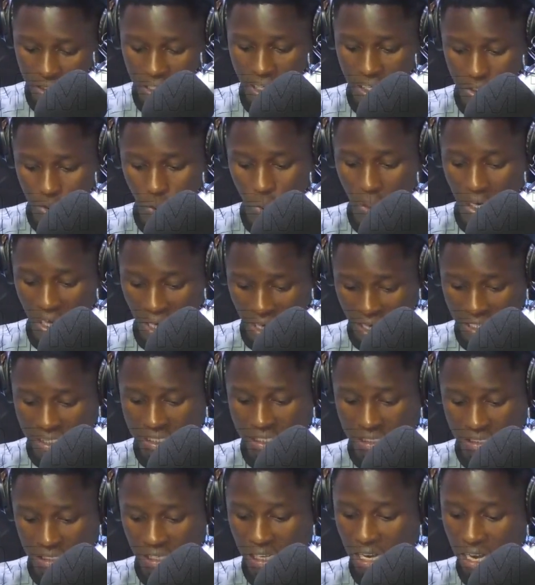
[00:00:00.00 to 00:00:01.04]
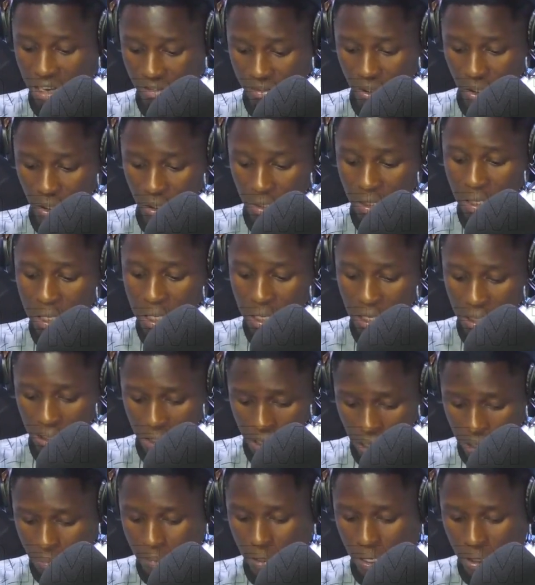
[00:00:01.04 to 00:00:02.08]
Yes, we had the governor
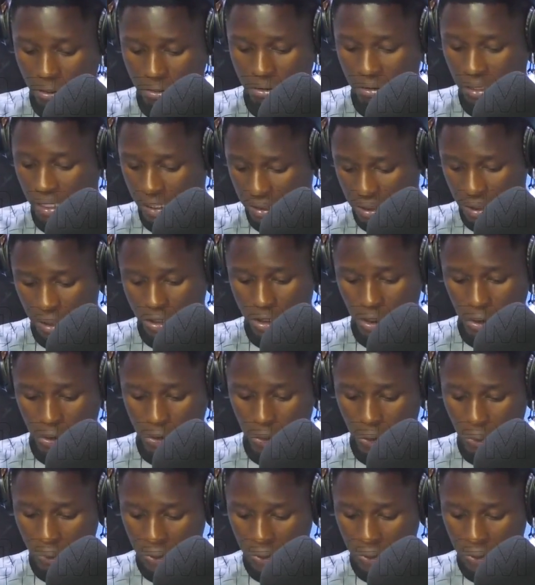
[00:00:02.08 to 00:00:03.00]
come out, that's Dr.